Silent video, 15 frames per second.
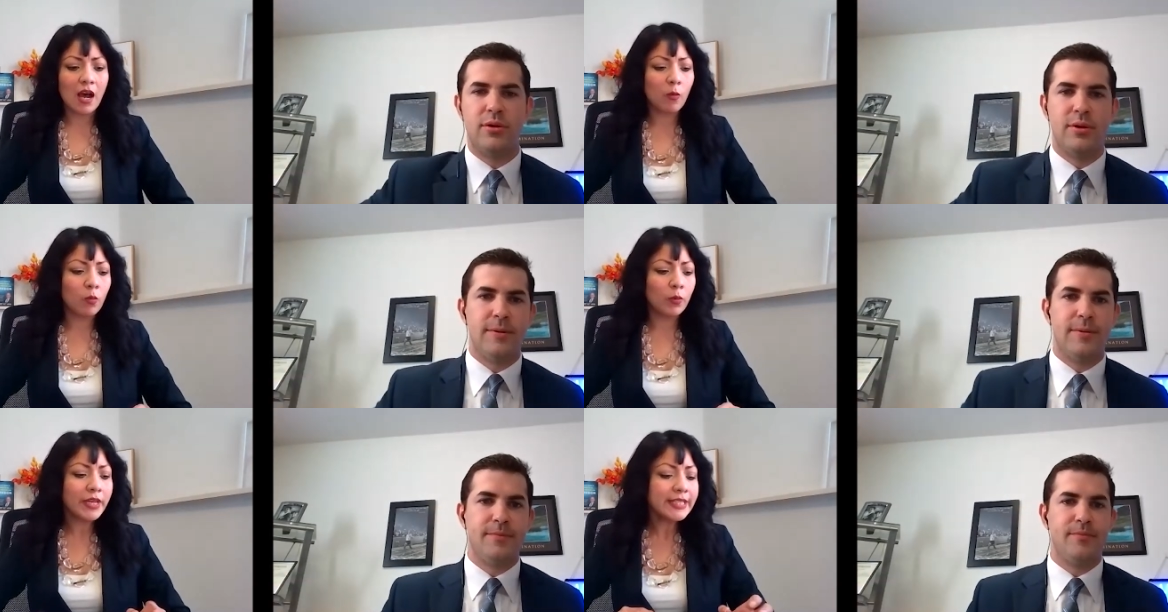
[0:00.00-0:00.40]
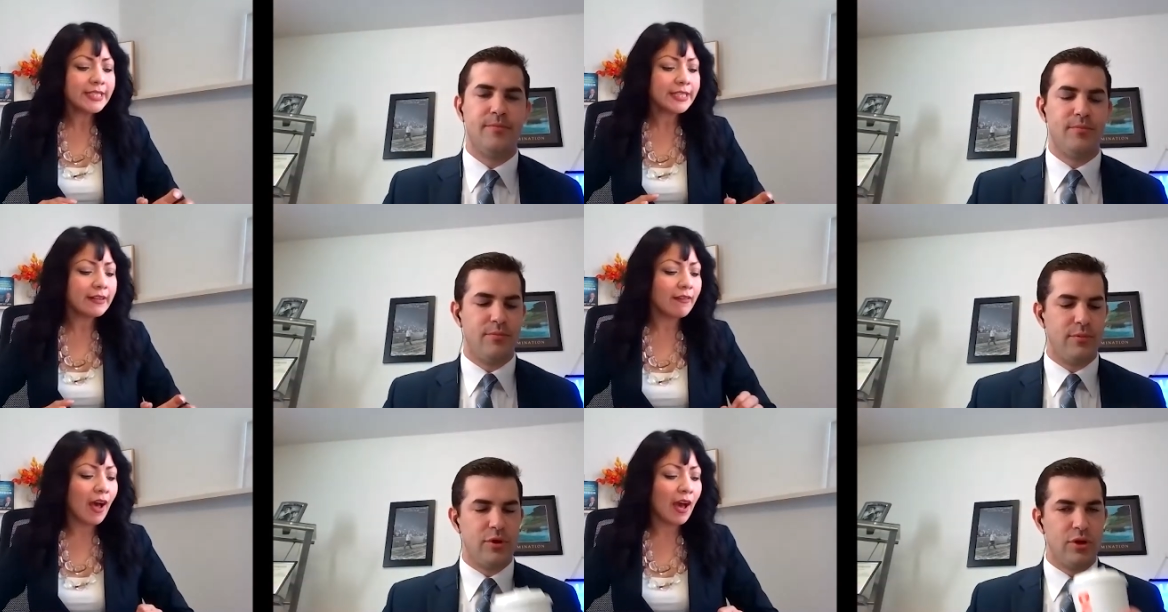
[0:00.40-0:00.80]
Speaker 1: We
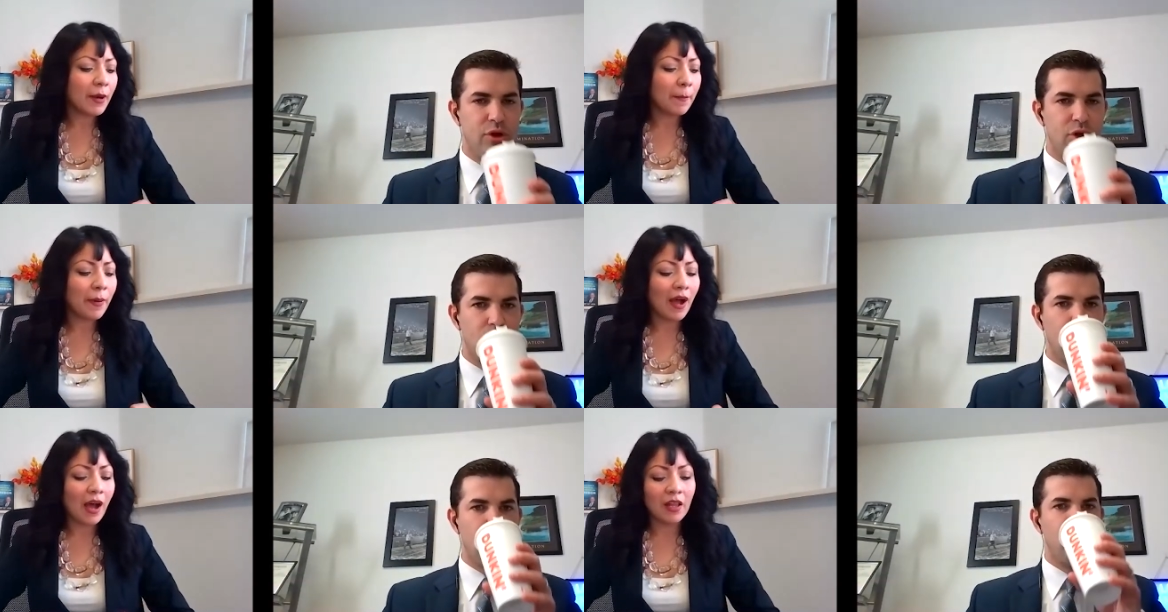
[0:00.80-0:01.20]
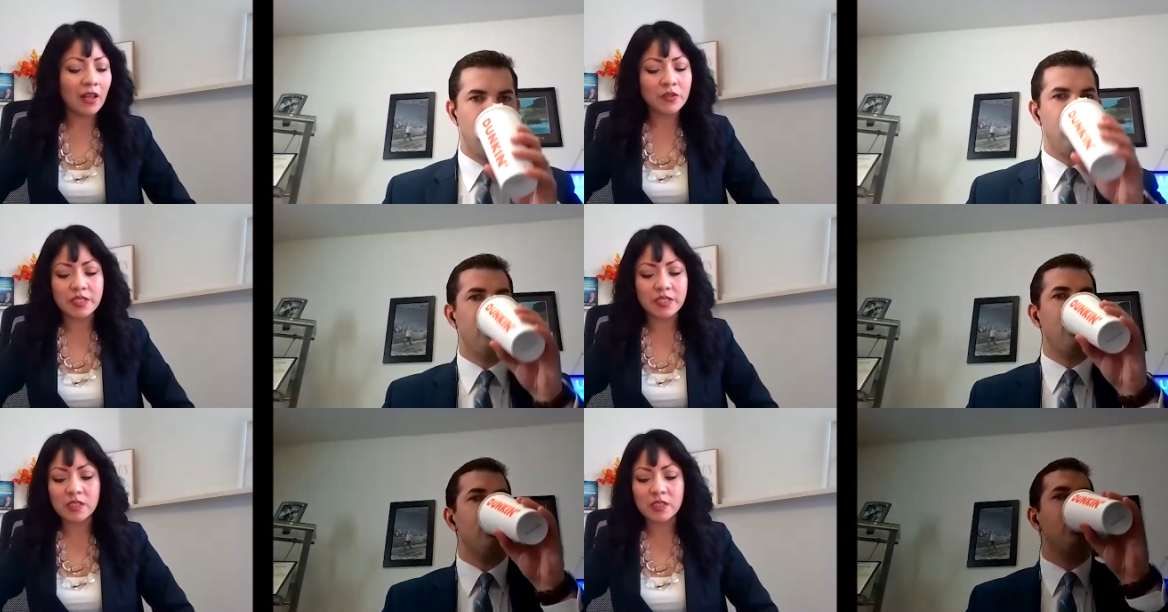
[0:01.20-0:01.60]
did a lot of
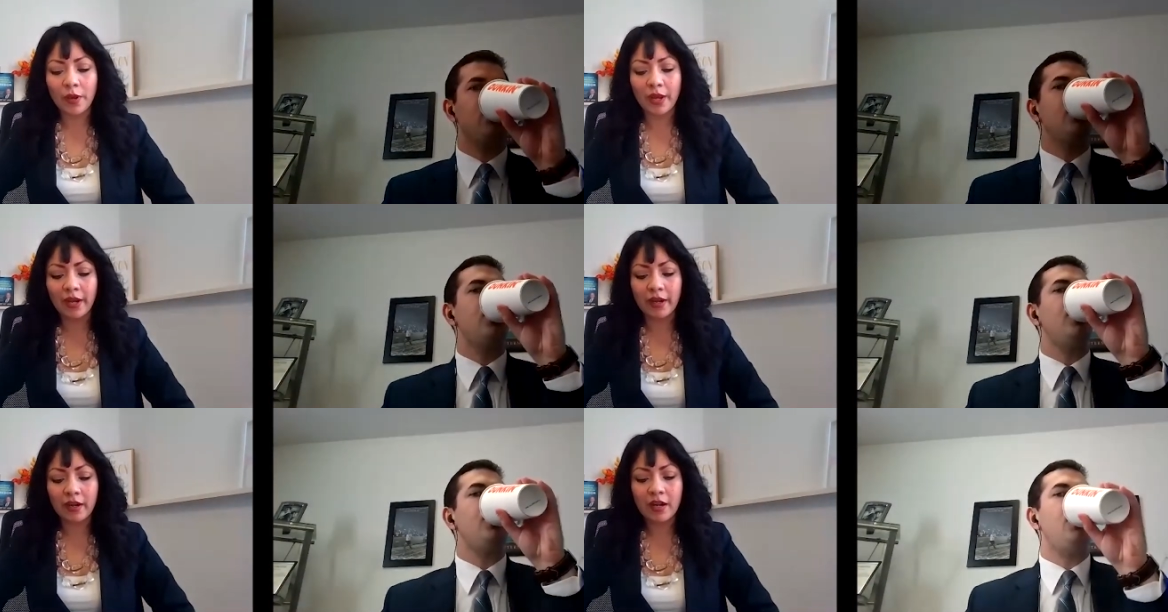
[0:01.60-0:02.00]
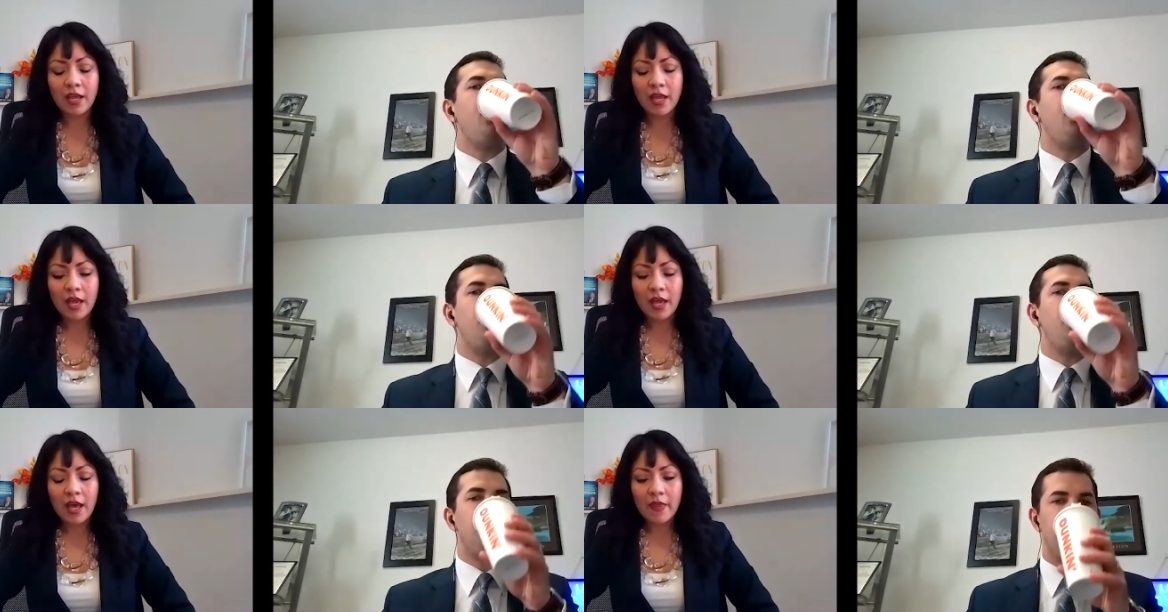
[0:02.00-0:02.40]
policies where
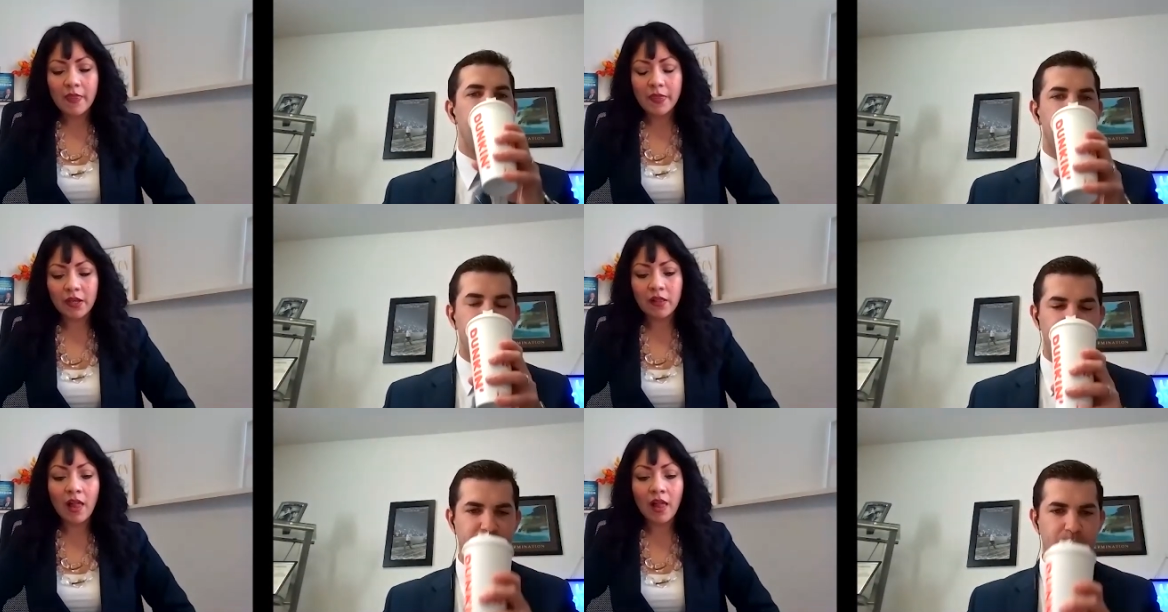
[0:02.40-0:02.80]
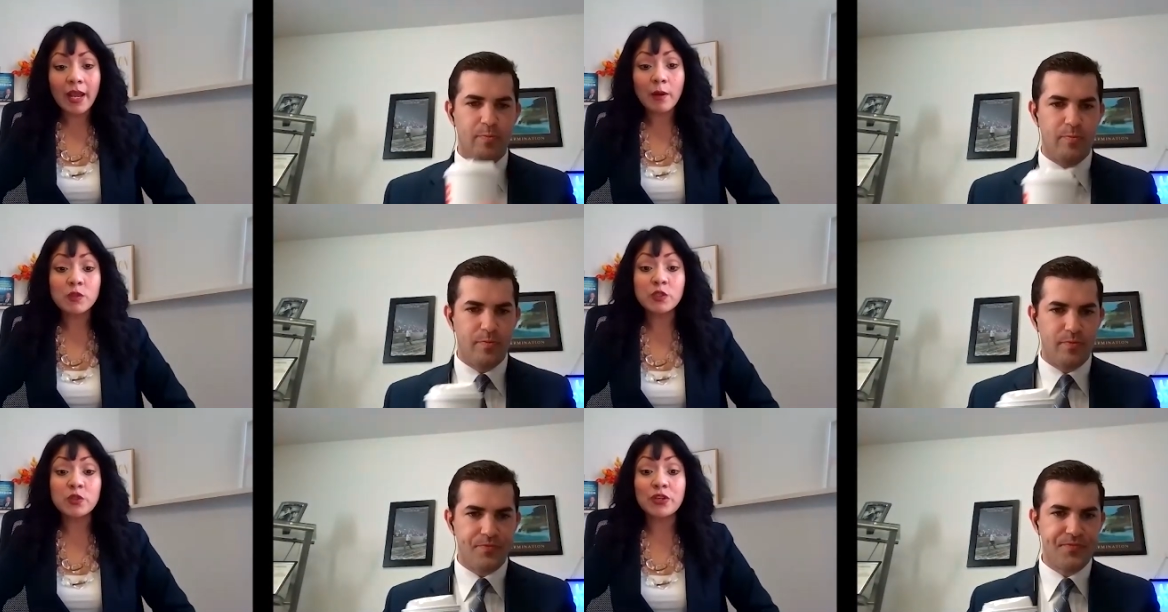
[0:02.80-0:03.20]
the
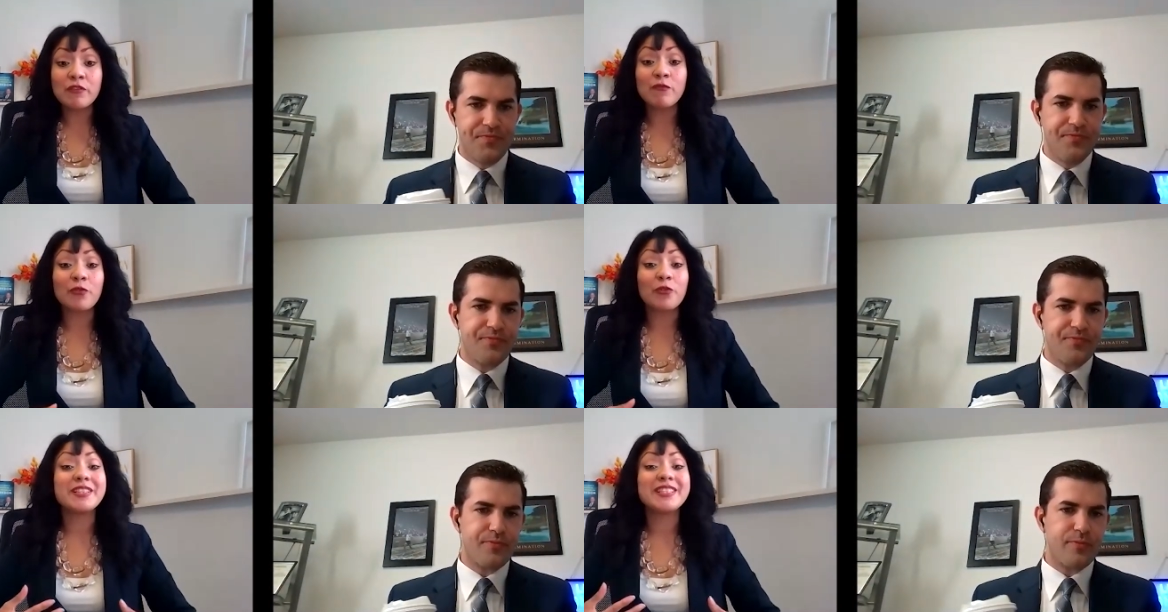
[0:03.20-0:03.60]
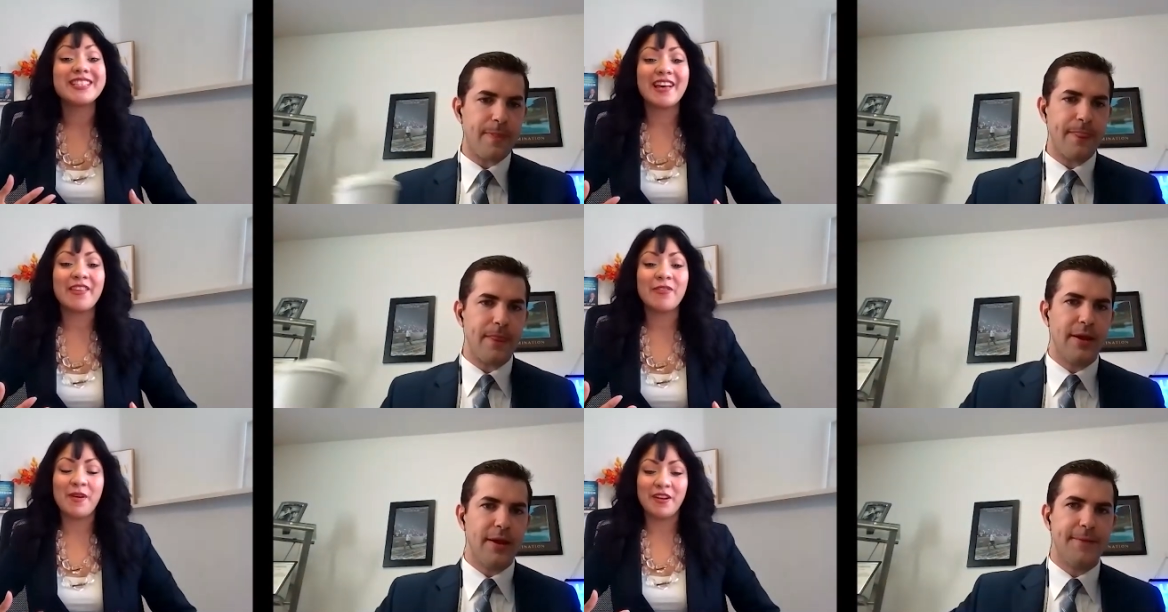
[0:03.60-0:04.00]
client was looking for a
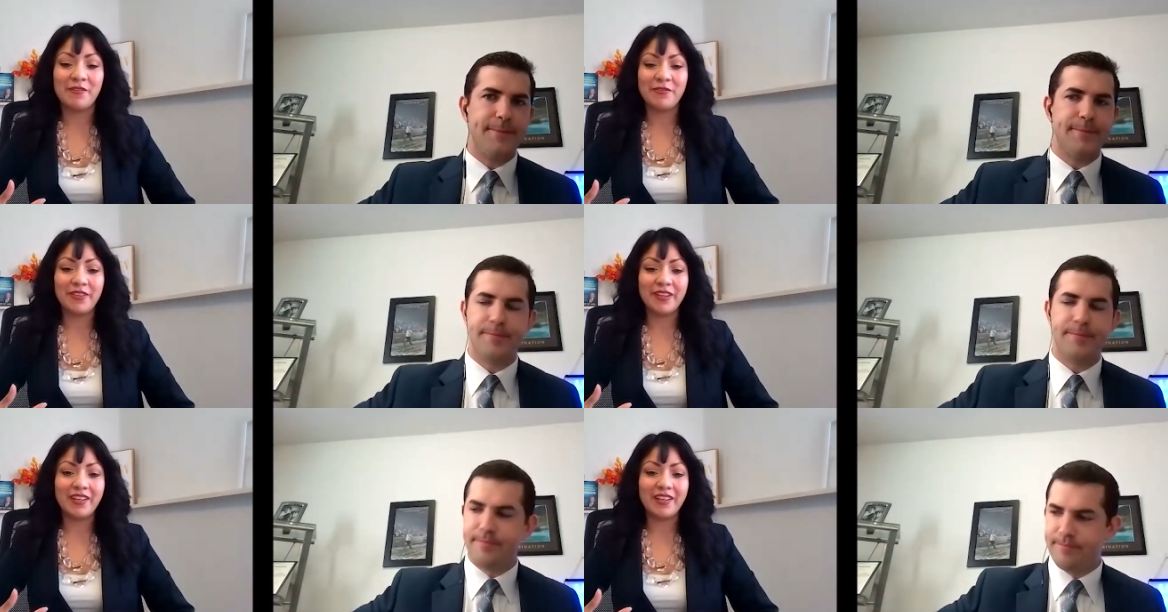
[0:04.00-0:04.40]
death benefit,